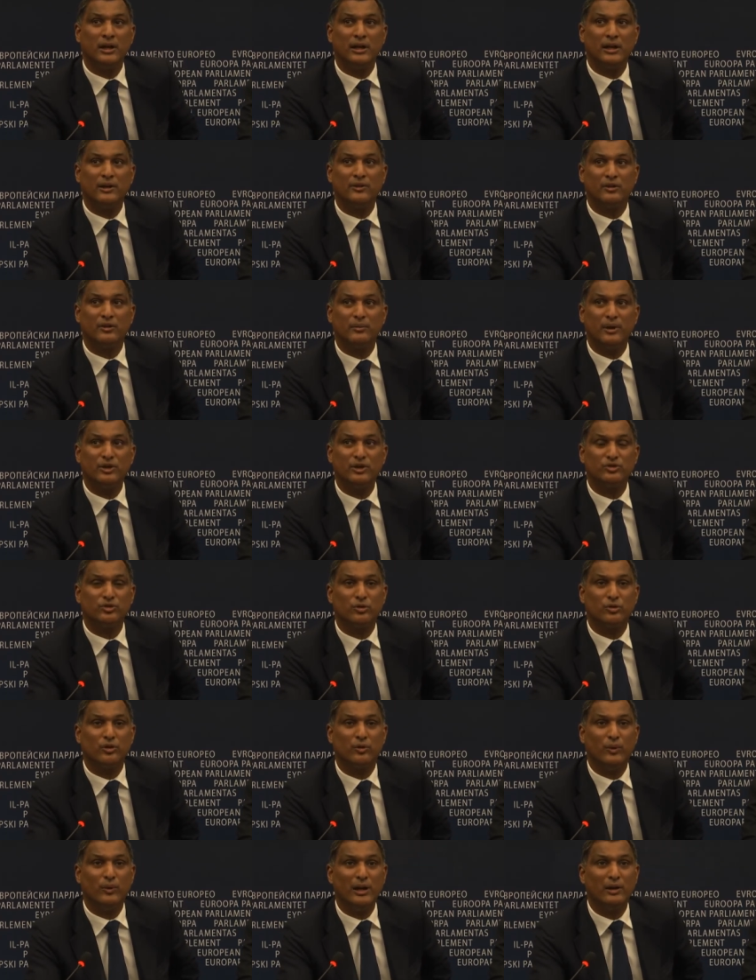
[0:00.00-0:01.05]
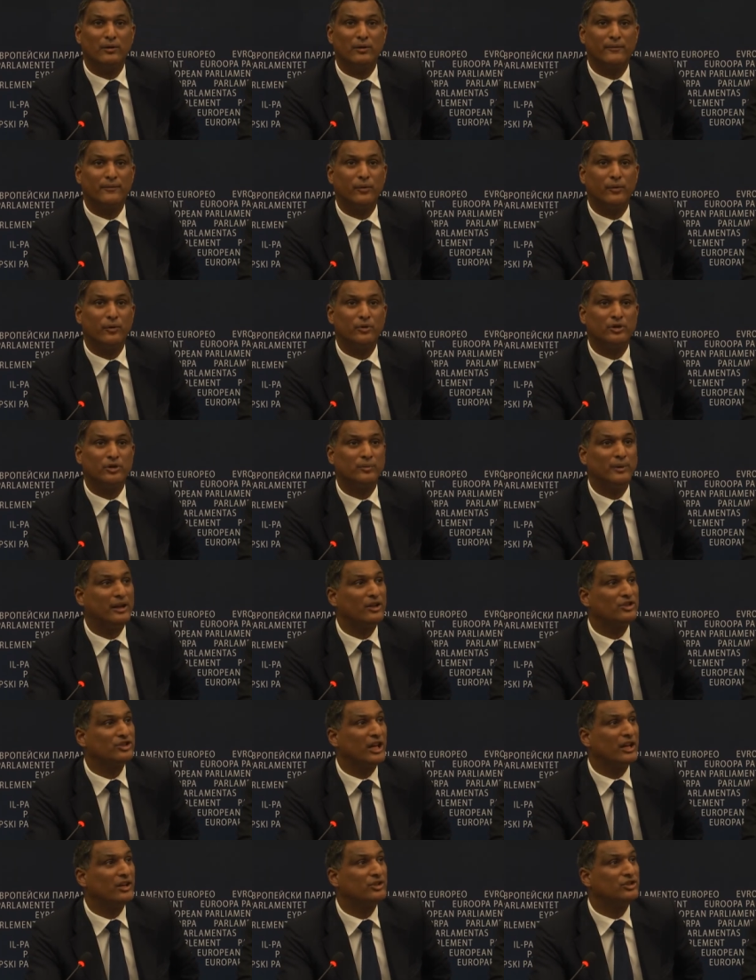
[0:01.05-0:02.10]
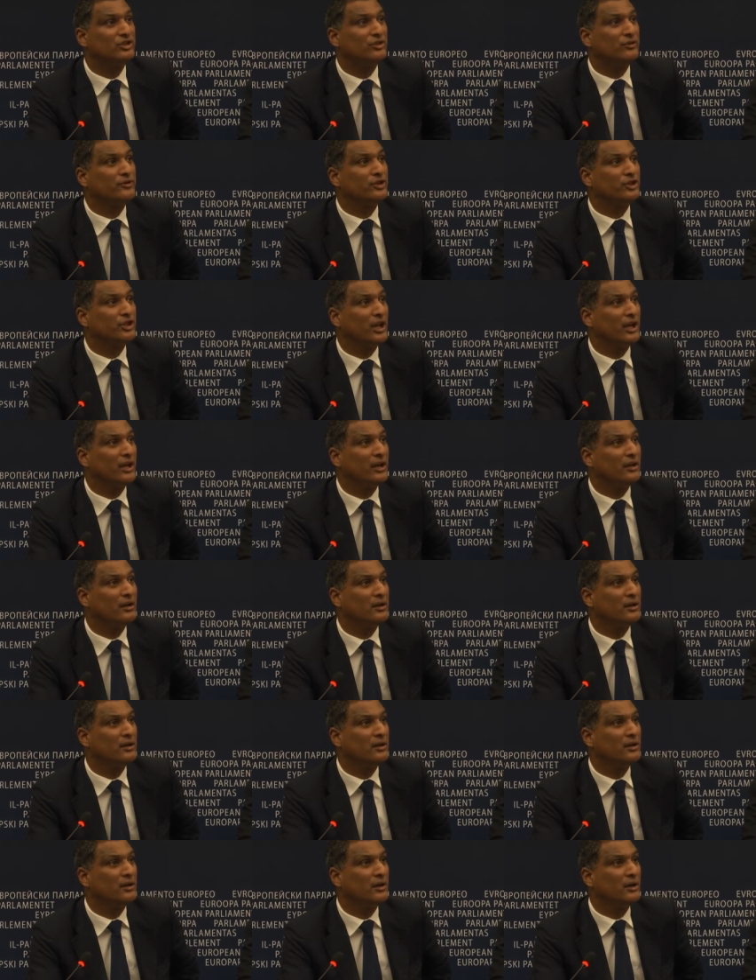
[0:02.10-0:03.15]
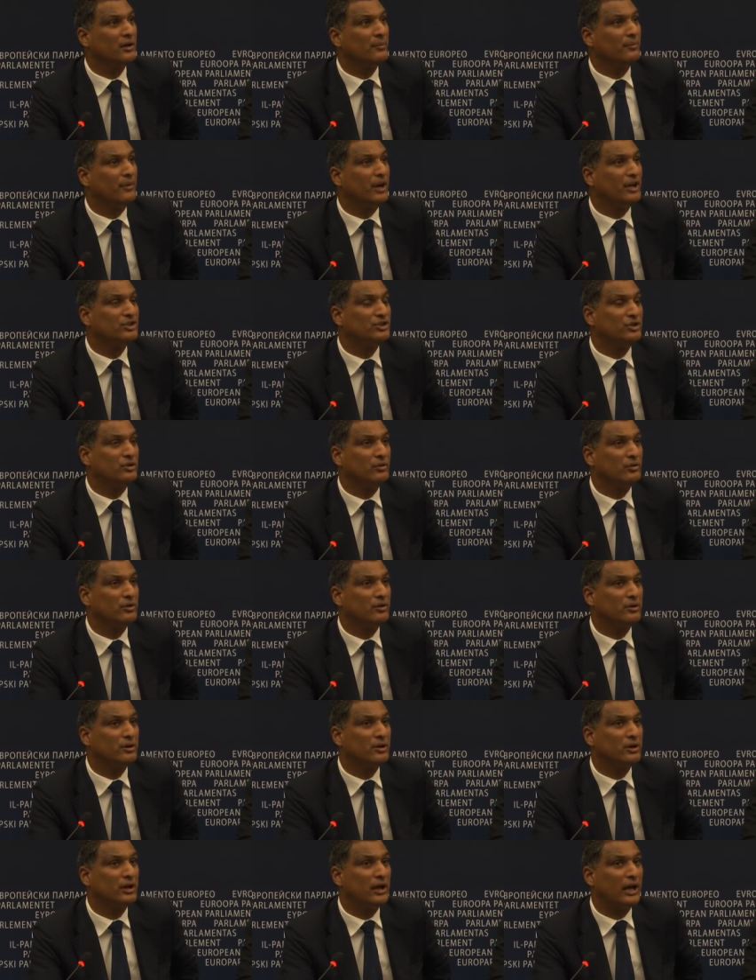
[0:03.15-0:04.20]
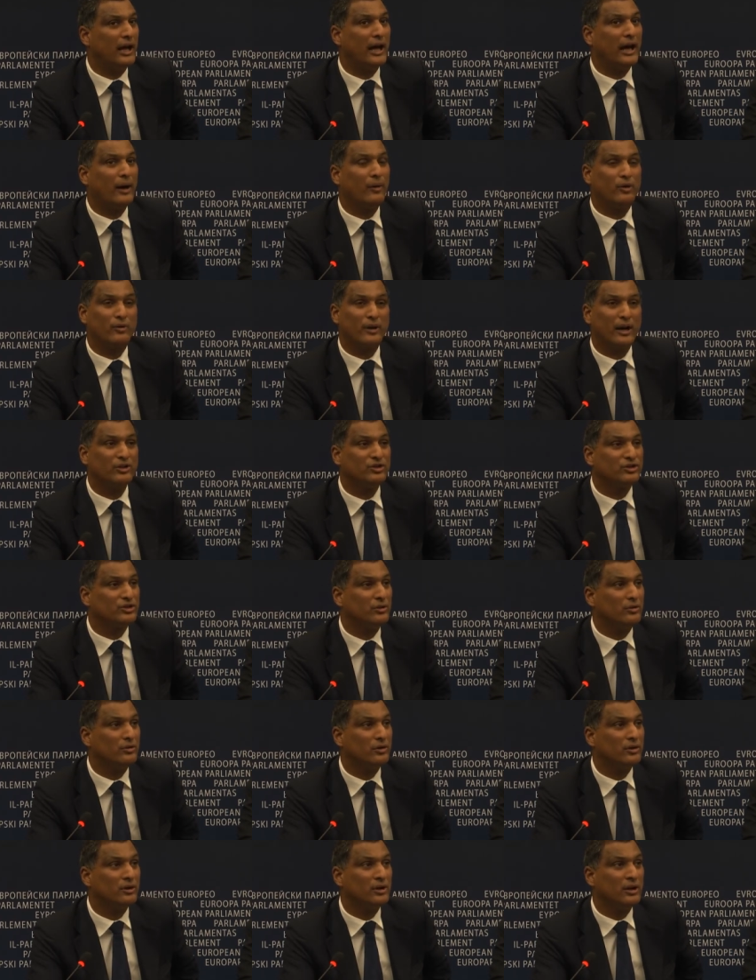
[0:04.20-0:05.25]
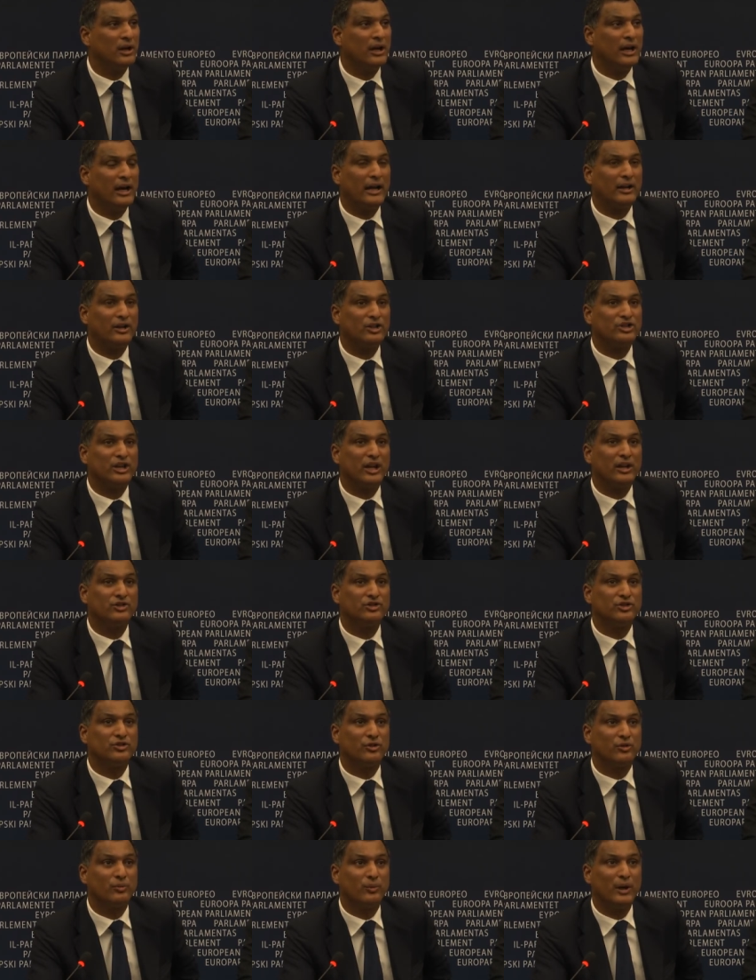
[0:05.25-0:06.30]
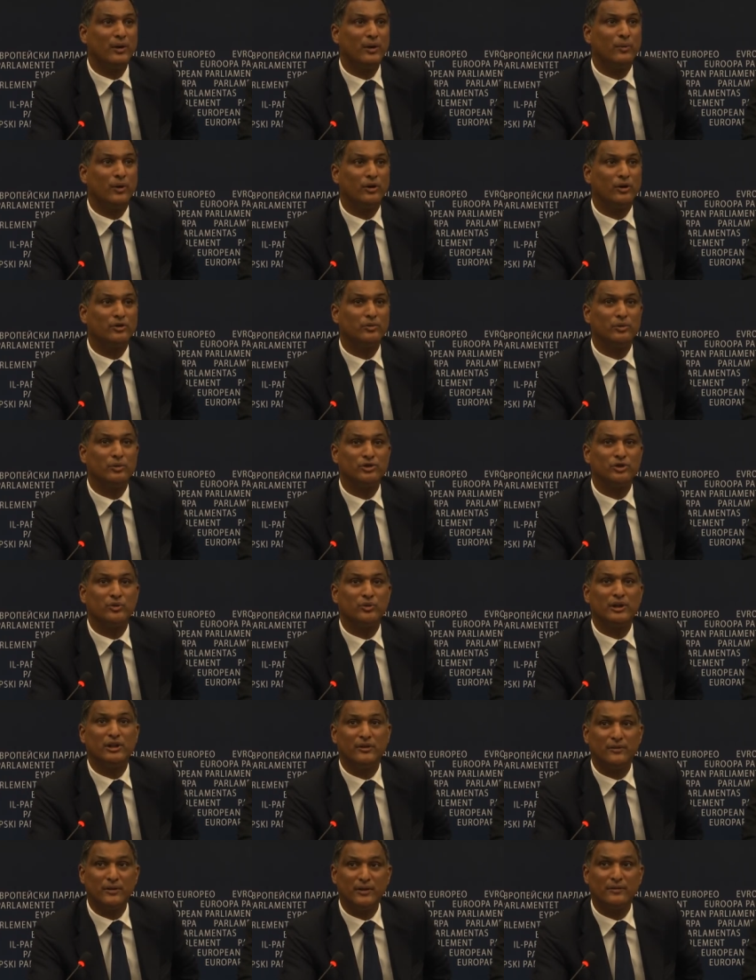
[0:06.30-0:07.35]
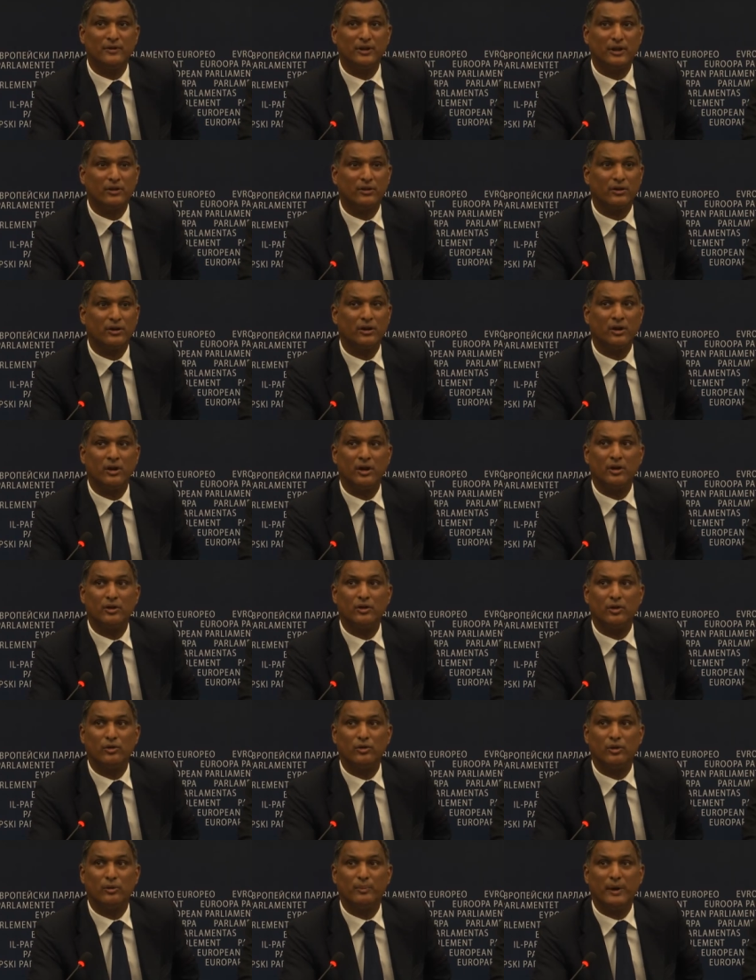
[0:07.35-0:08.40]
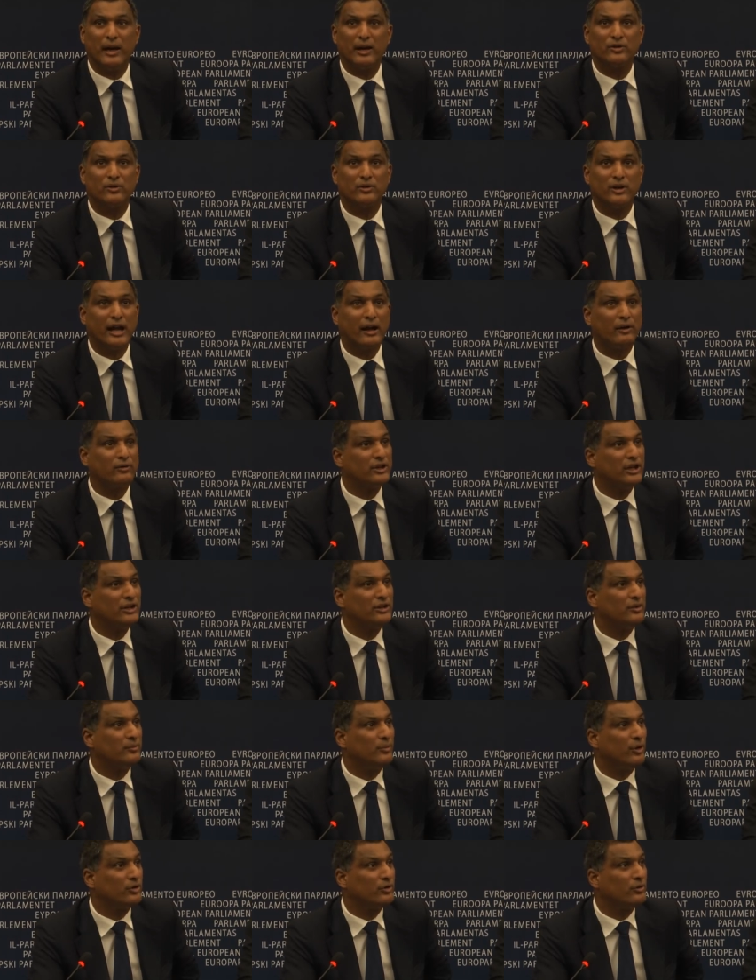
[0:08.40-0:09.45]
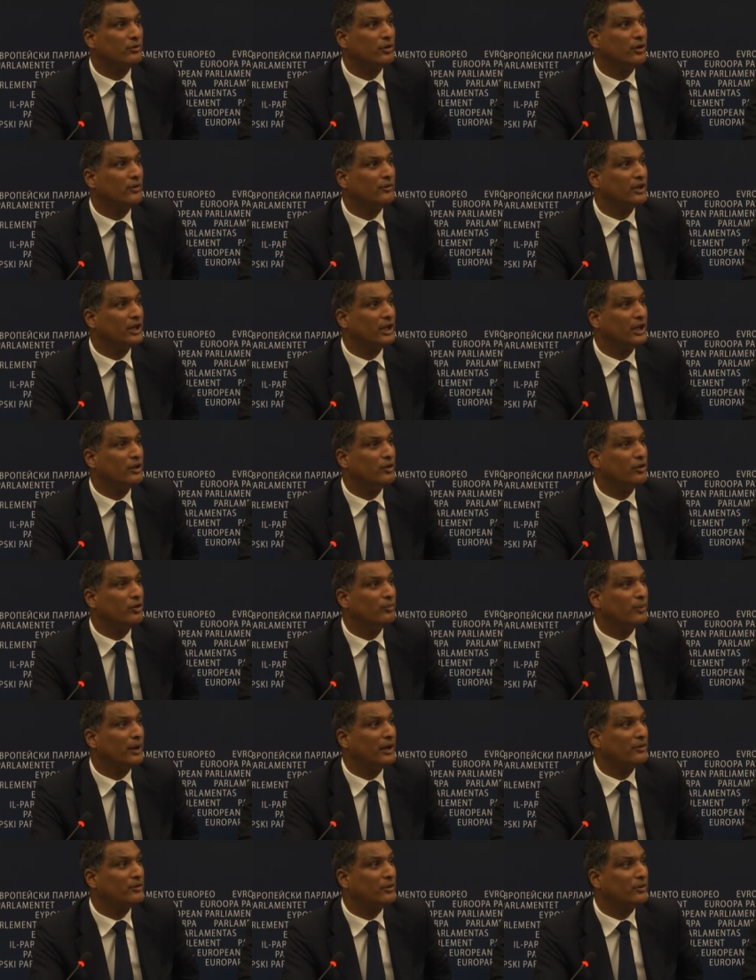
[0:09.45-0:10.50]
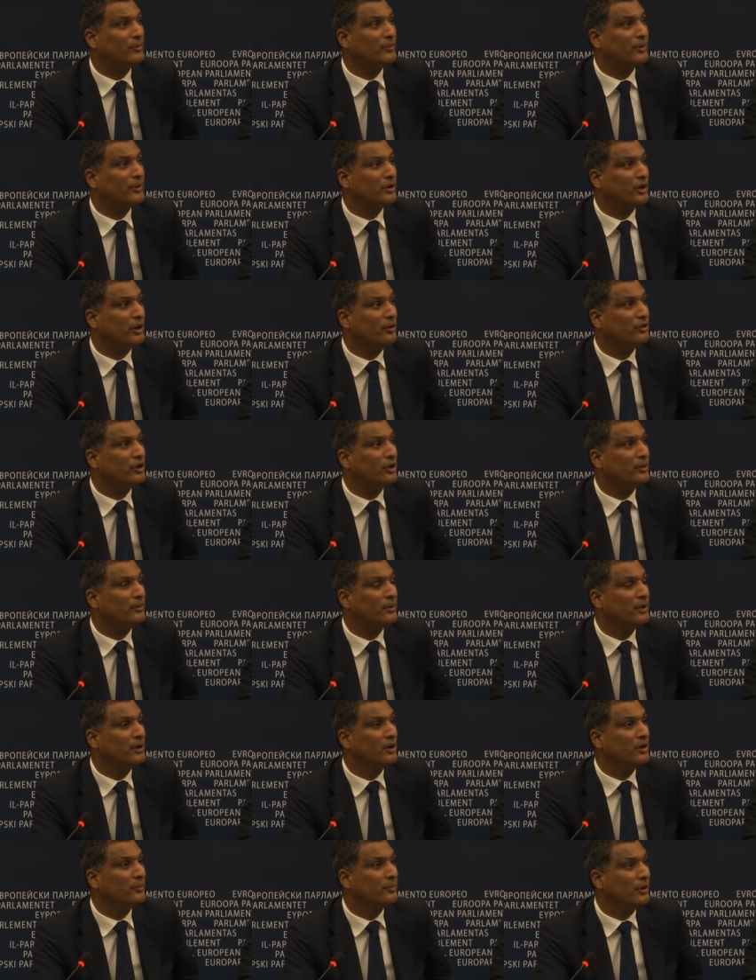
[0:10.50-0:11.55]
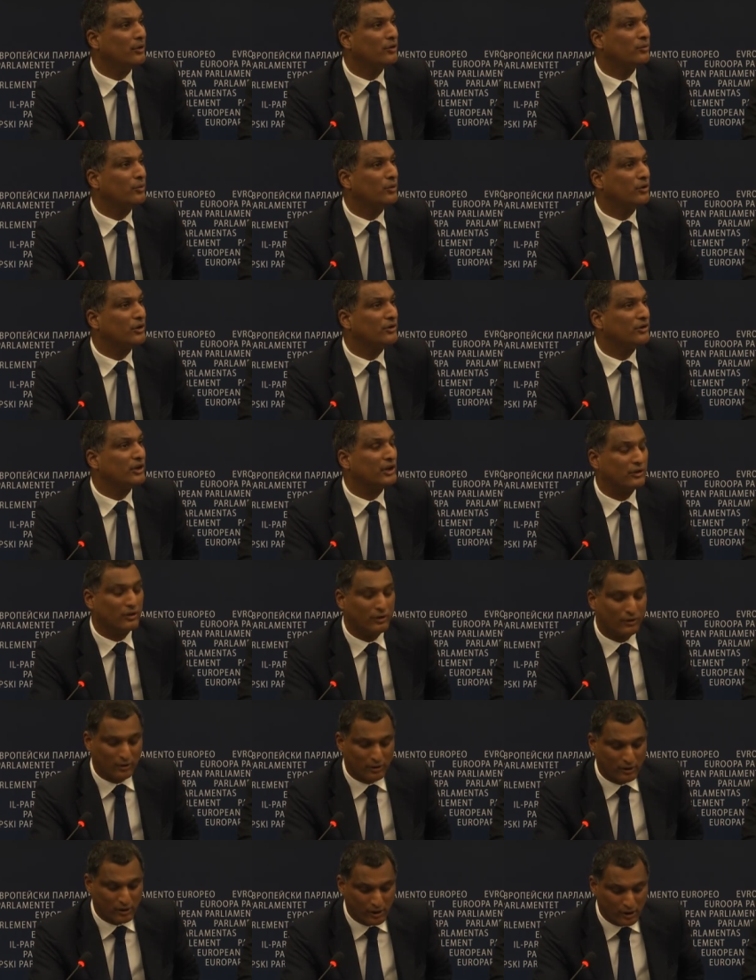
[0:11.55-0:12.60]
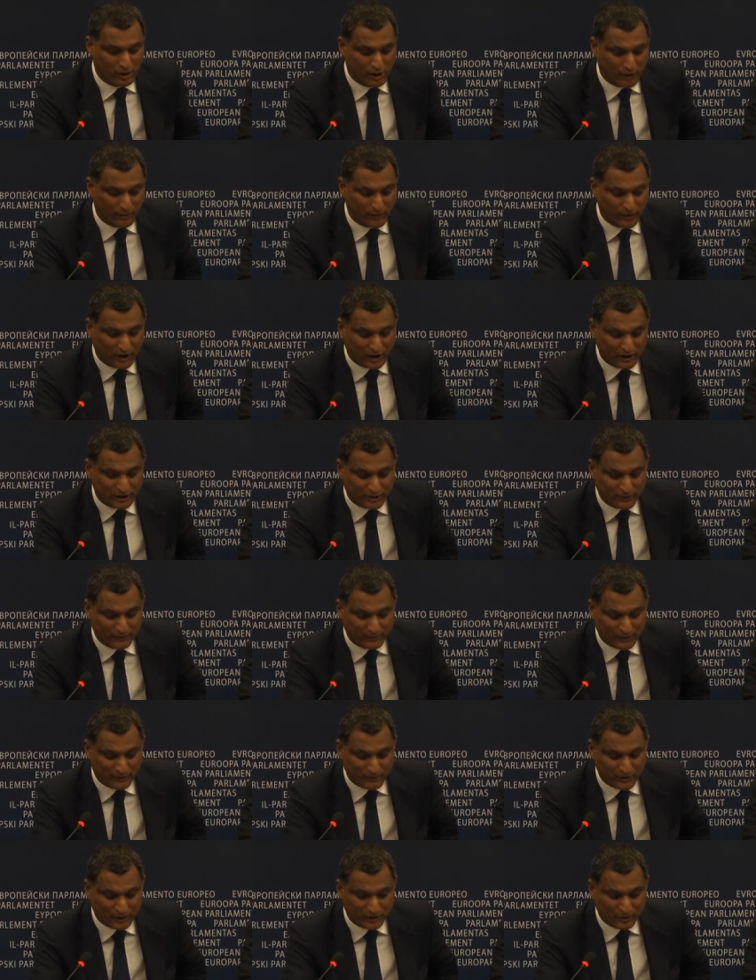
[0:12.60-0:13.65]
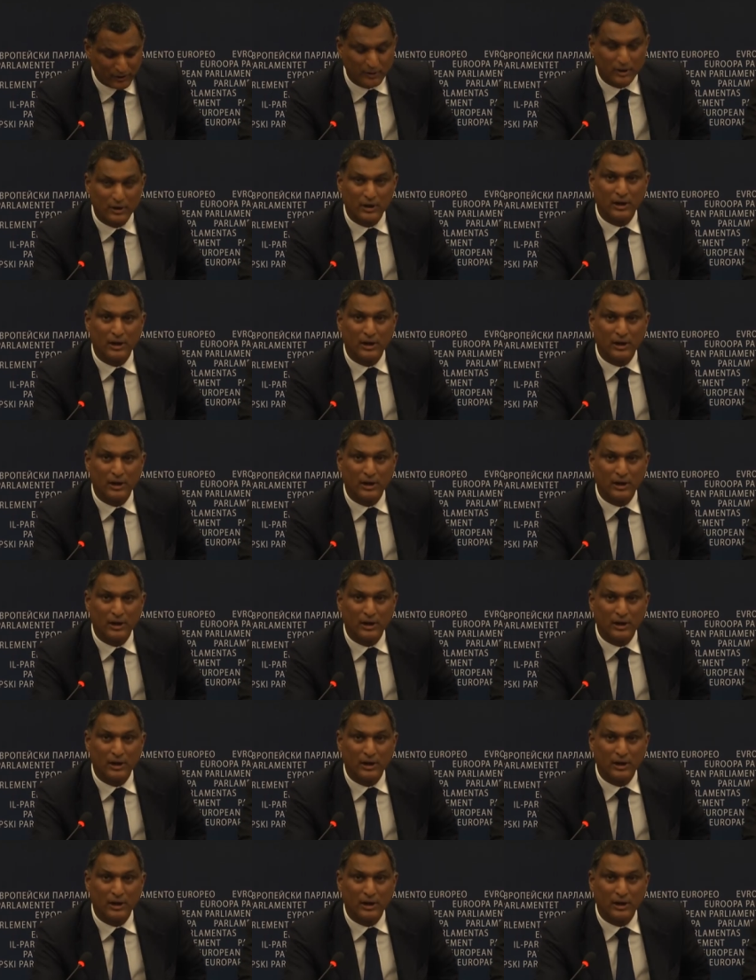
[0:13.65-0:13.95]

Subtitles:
is to make sure that we look forward to meet the challenges of today, my children, our grandchildren, and the challenges as we work towards the 2050s, not look back to an outdated model of the EU based on the cosy post-war consensus of the 1950s.